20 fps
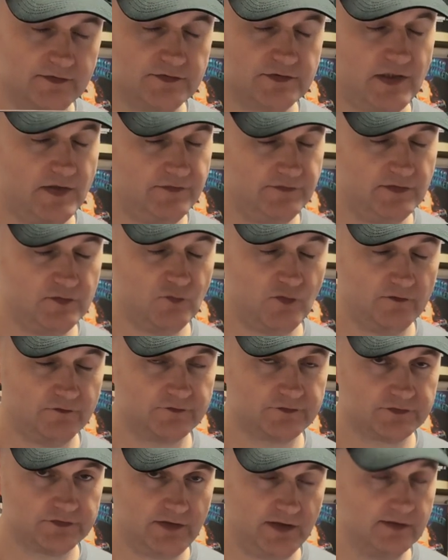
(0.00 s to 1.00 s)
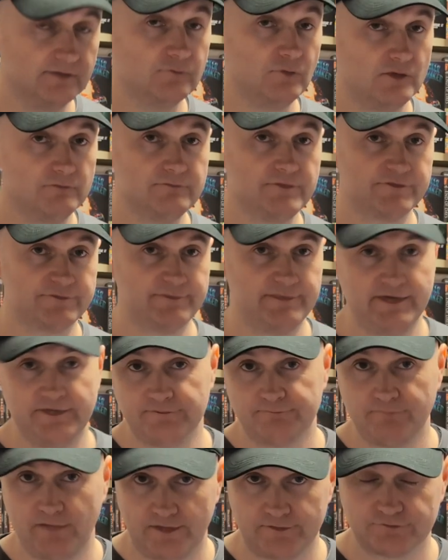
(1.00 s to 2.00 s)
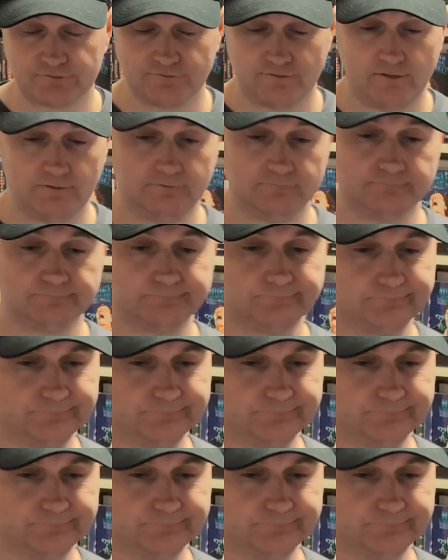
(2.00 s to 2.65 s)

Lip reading: J.T. Walsh in what must be his best role.